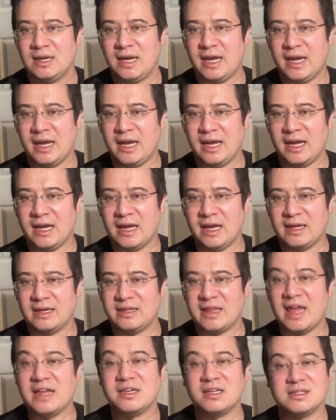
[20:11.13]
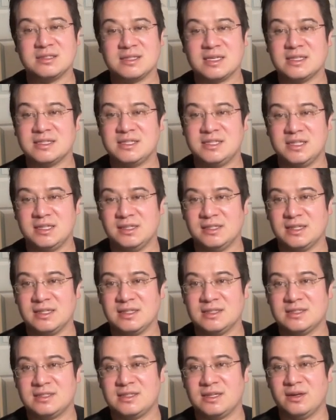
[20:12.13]
And that does get
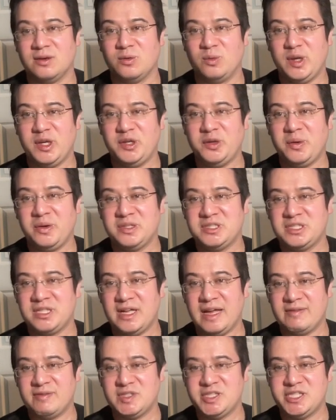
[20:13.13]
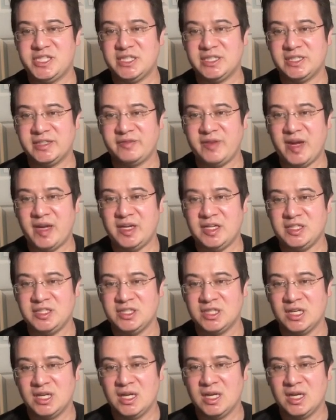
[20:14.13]
shielded. So we do still have a shield advantage.